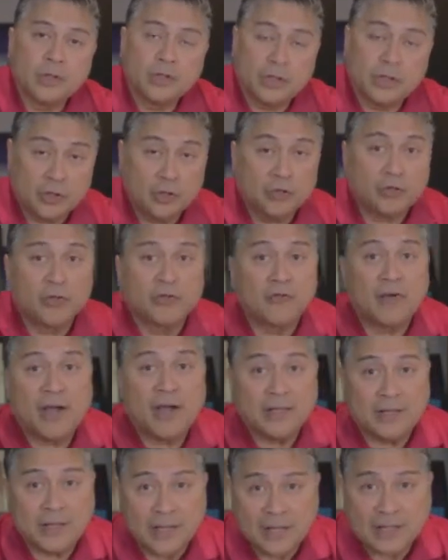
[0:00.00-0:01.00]
Then you
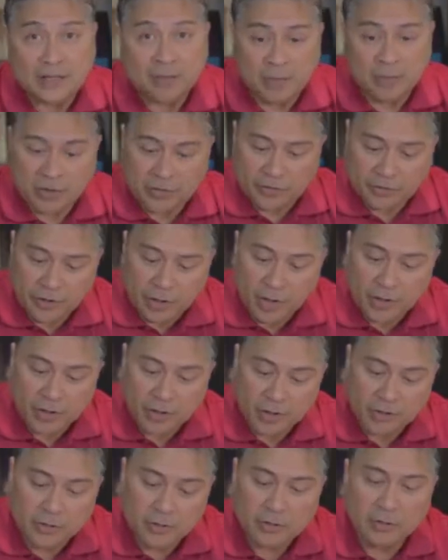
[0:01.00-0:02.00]
divide that by
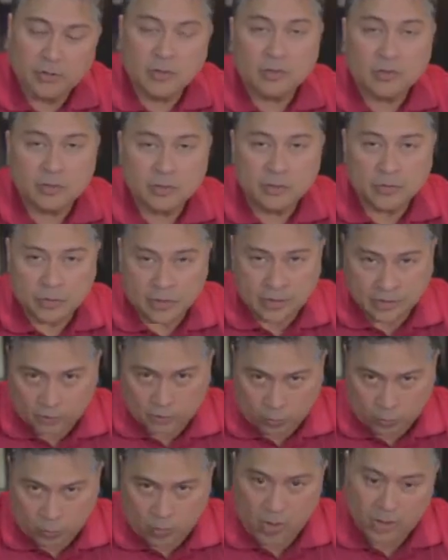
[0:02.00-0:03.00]
300, so
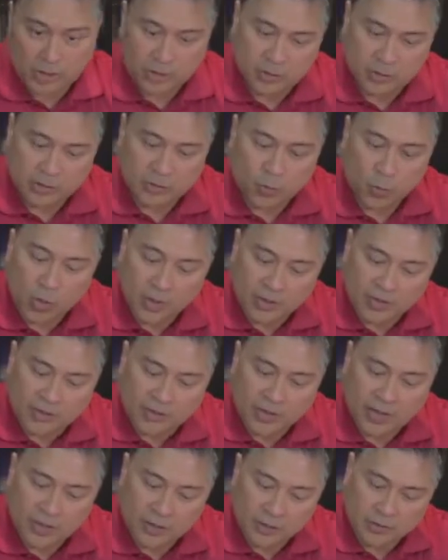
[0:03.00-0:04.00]
that's one
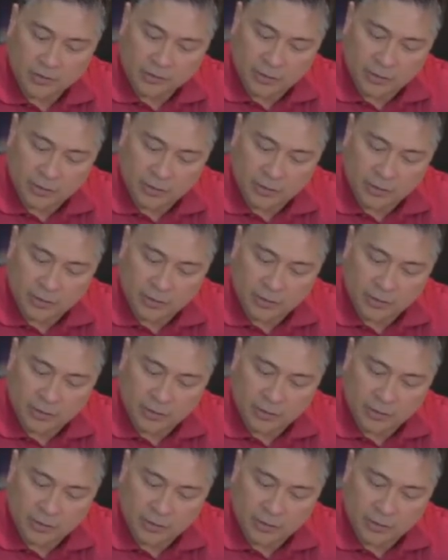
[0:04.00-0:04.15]
cycle.